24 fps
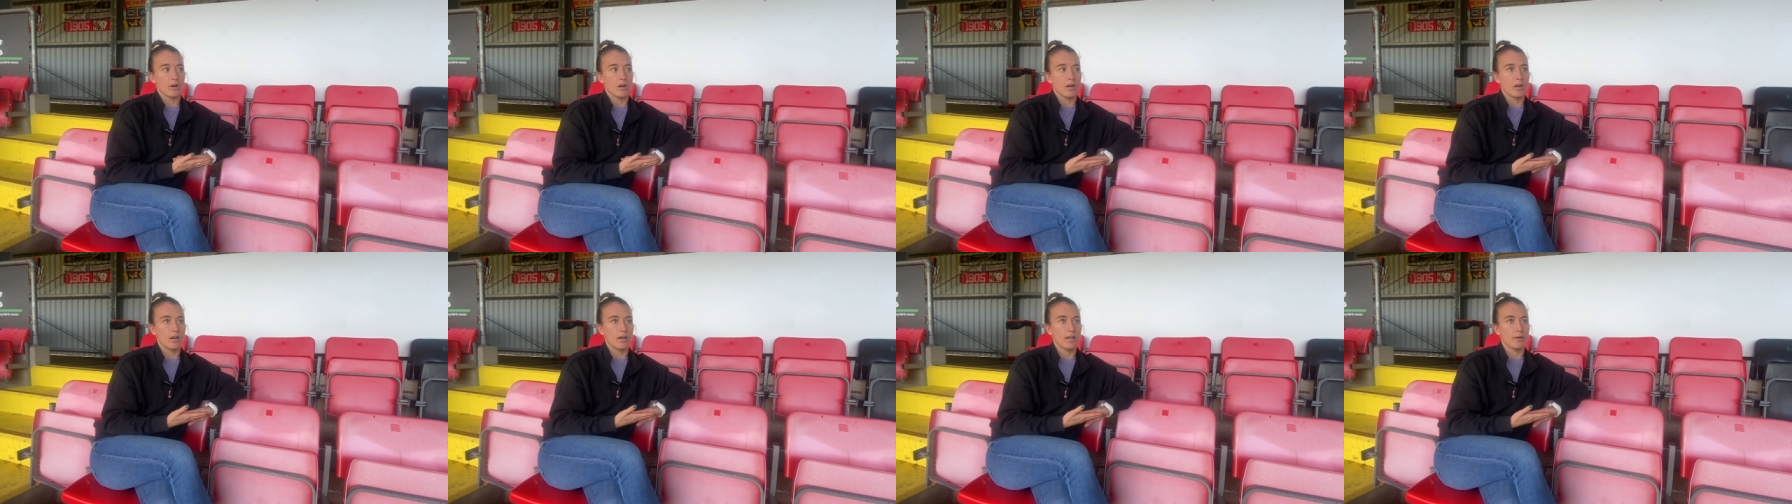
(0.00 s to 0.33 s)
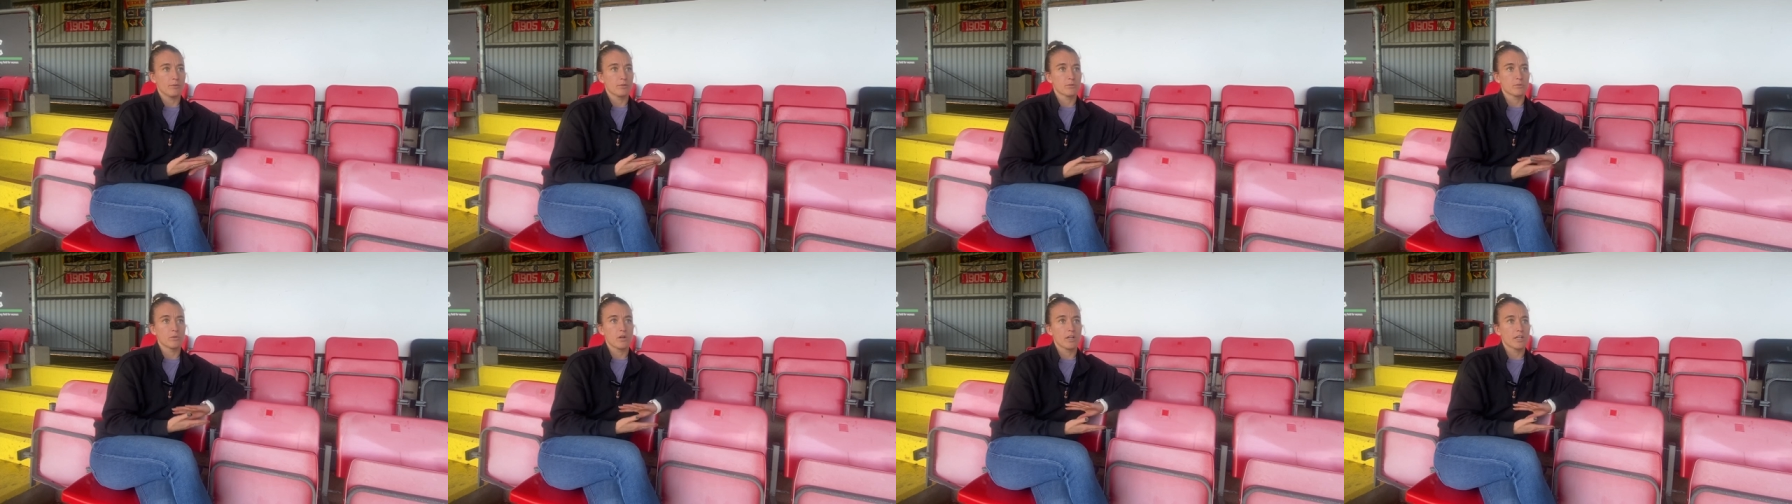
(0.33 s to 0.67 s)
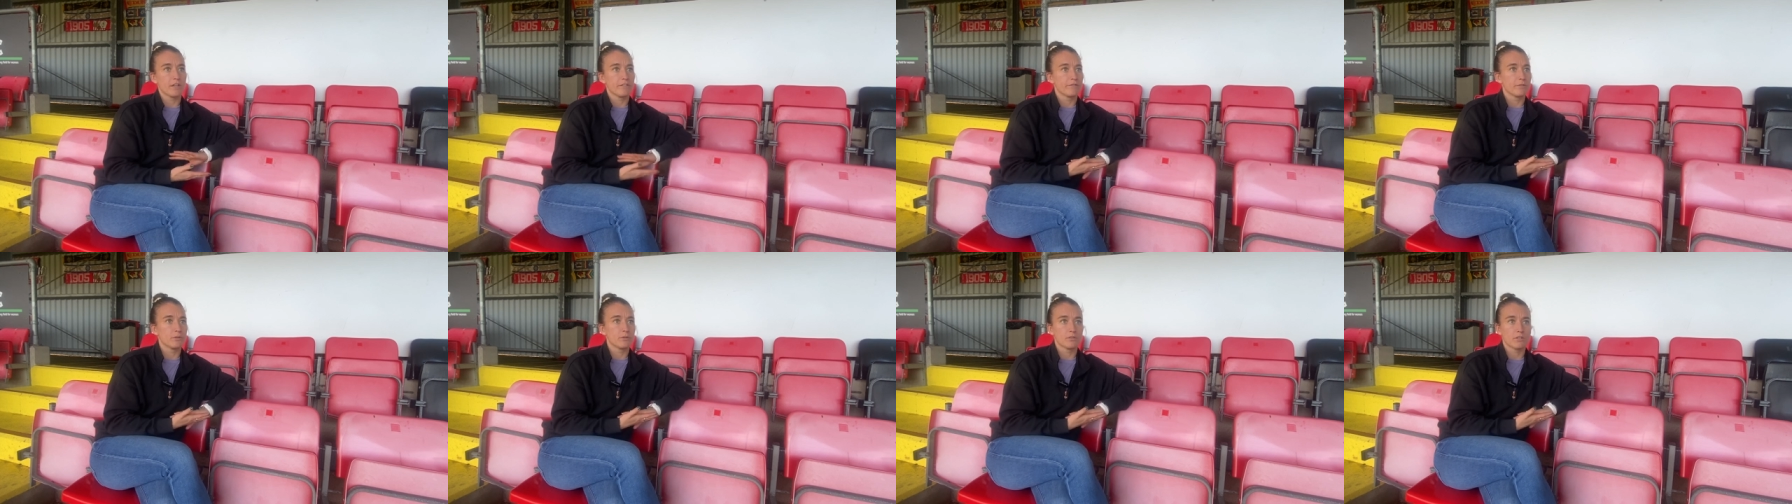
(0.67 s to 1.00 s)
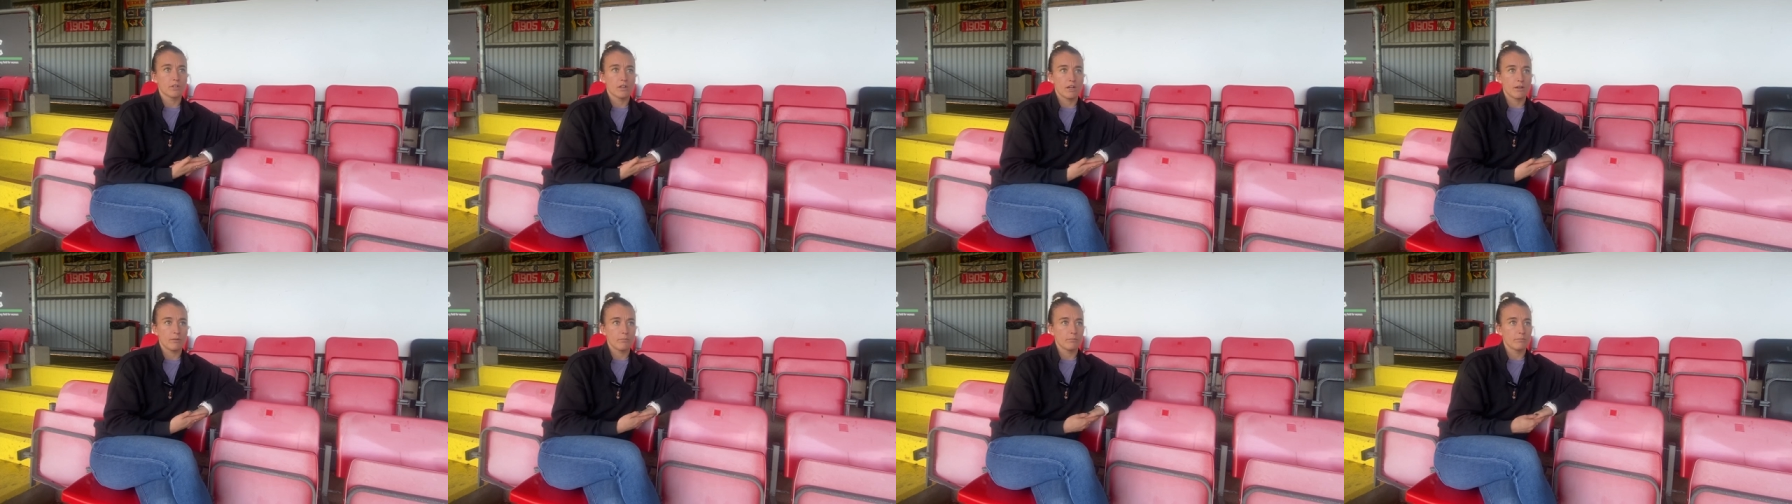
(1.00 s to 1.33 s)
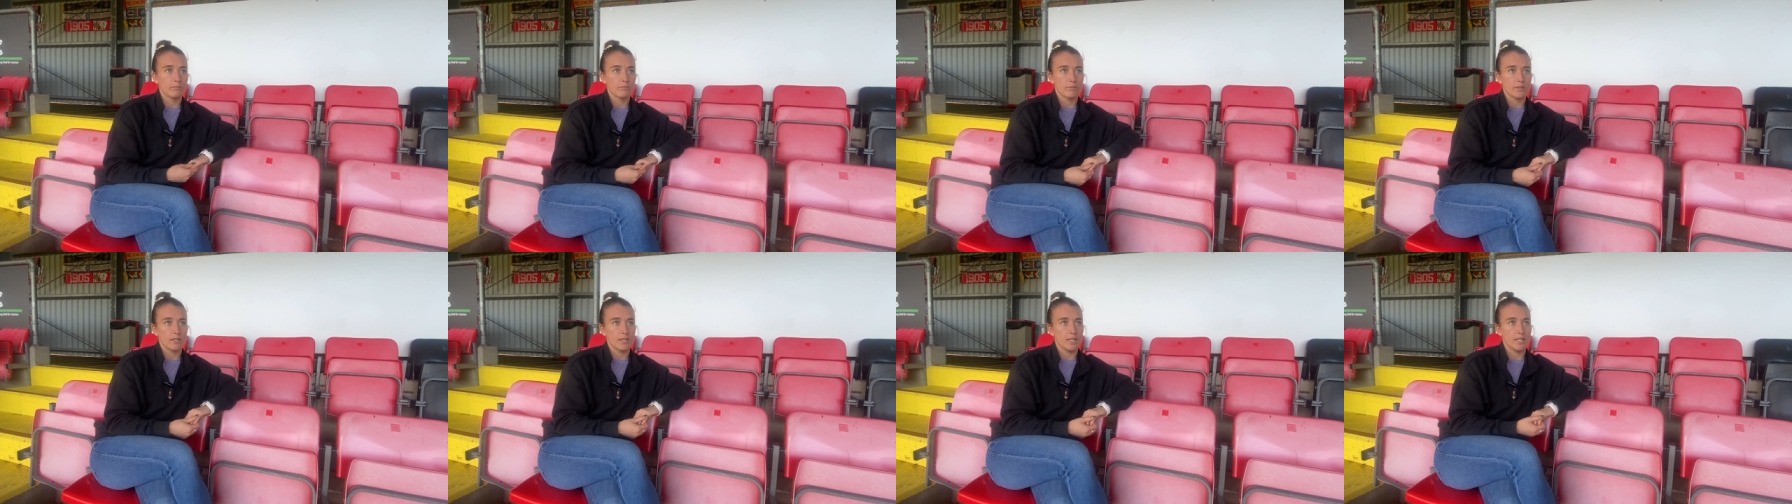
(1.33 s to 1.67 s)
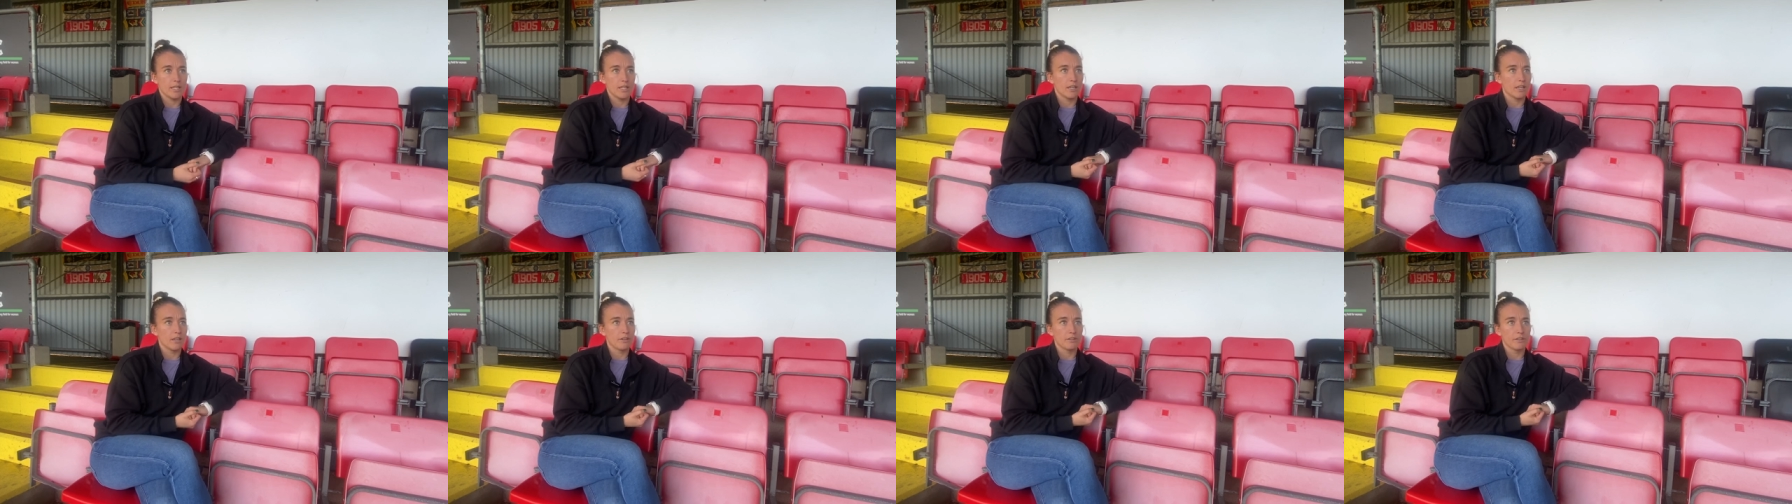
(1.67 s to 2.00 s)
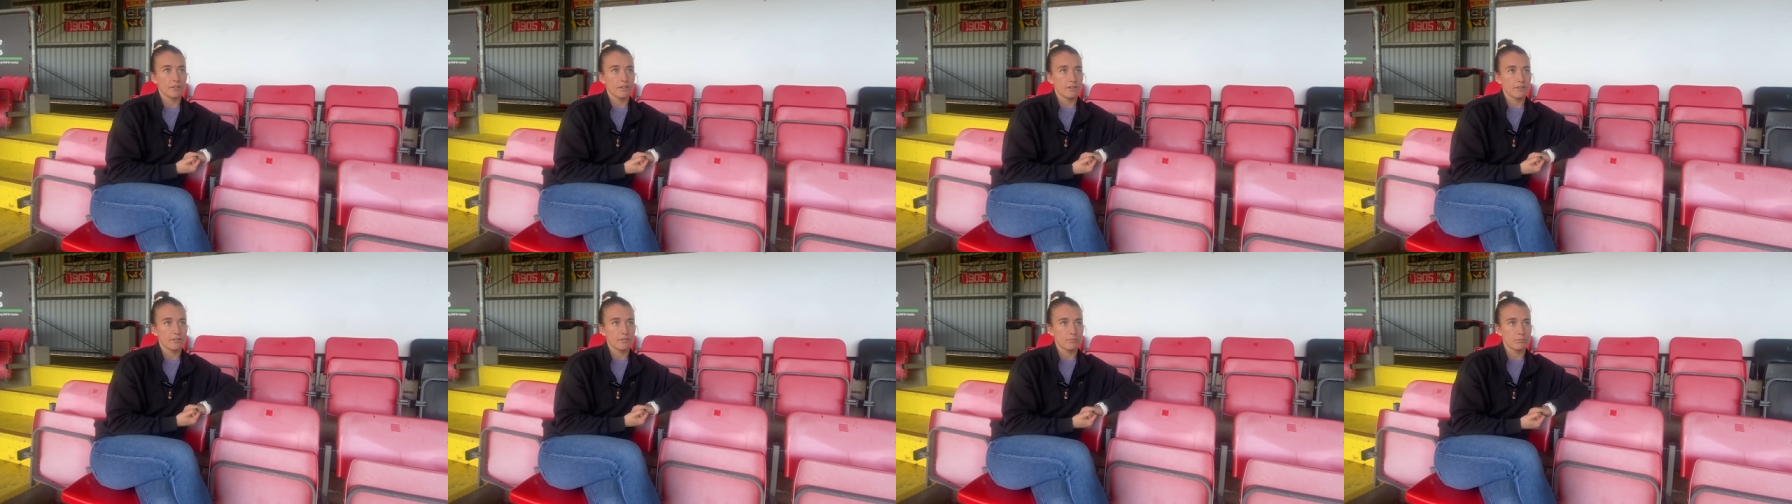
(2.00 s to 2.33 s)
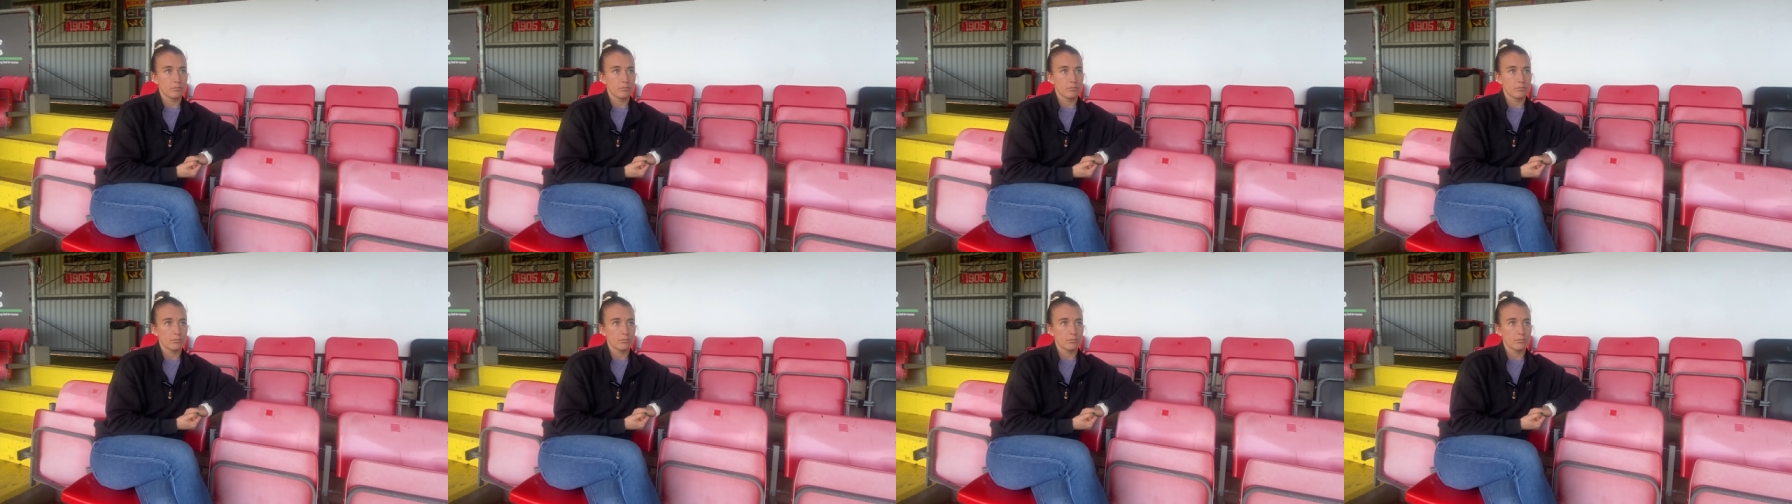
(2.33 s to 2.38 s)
I was working full time in London